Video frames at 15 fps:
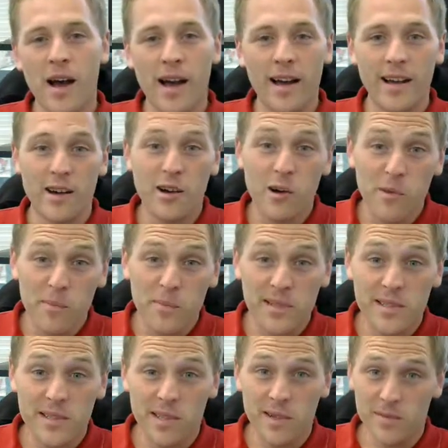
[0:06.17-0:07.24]
I hope
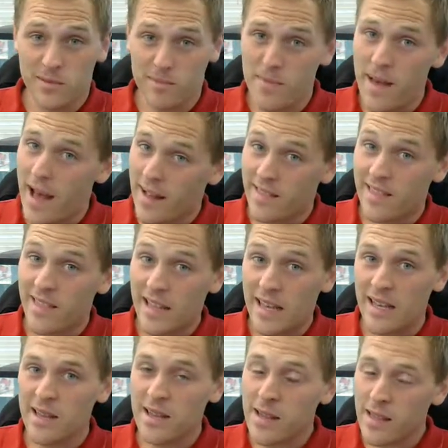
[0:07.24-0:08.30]
it's a bad
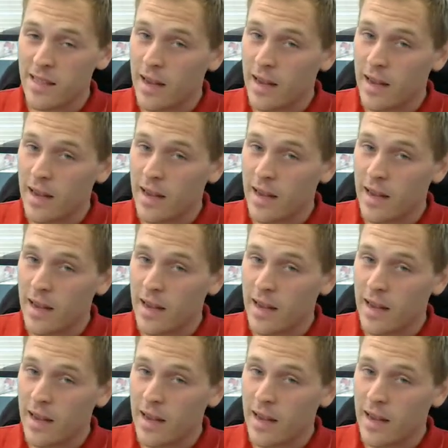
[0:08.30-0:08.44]
thing